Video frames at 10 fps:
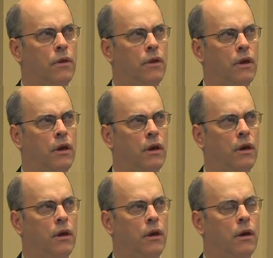
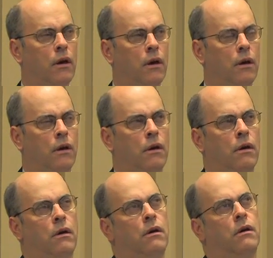the
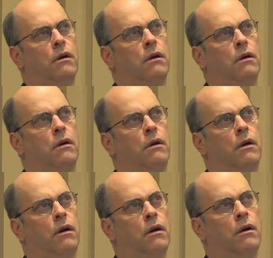
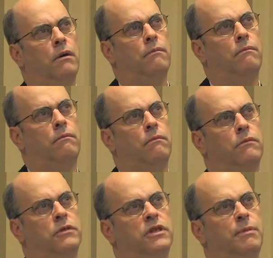um,
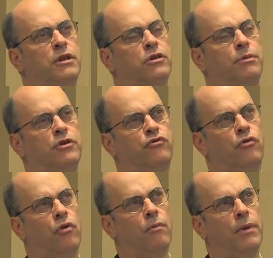special
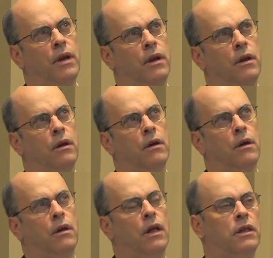patrolmen,
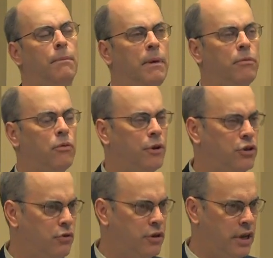like the people who
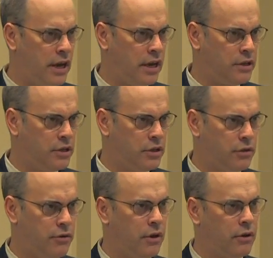issue tickets,
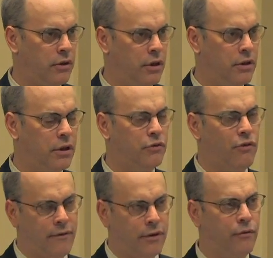ticket, the
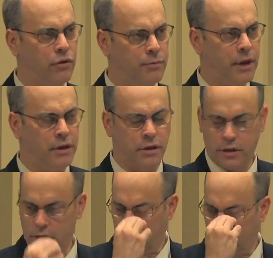traffic enforcement
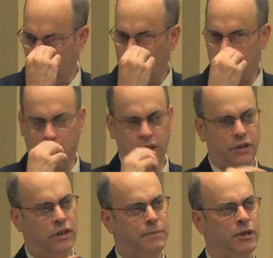agents, are
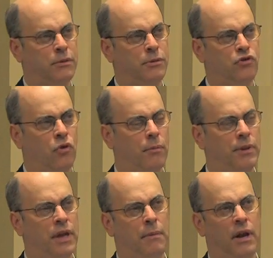considered special patrolmen,
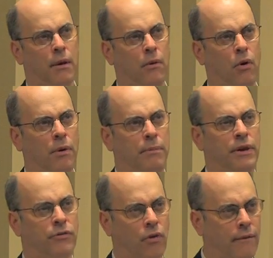but they may not all be
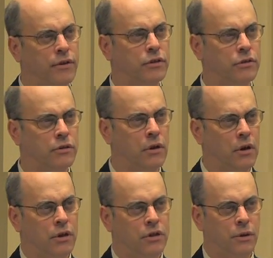peace officers.
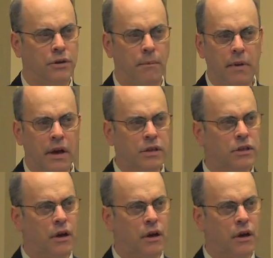So it's a mix